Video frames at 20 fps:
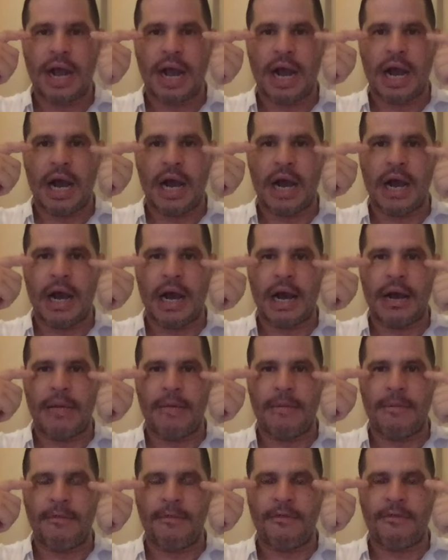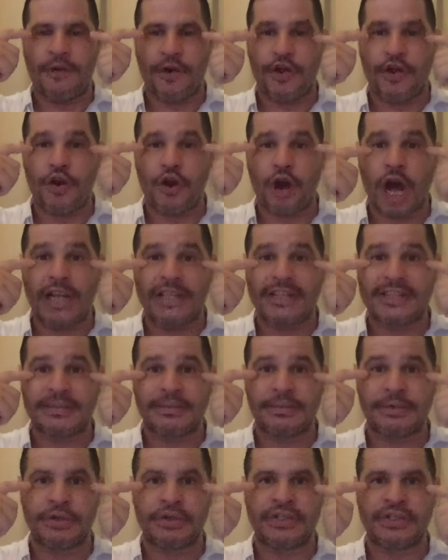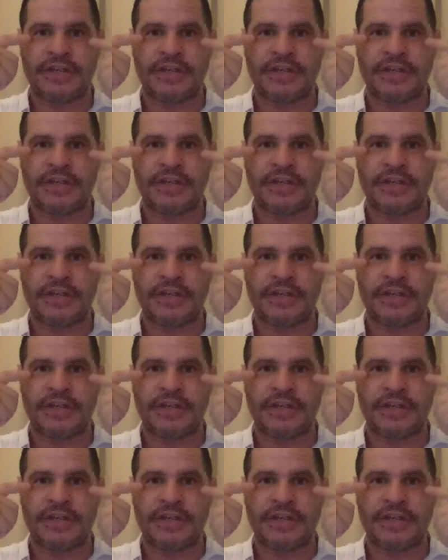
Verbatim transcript: for your customers.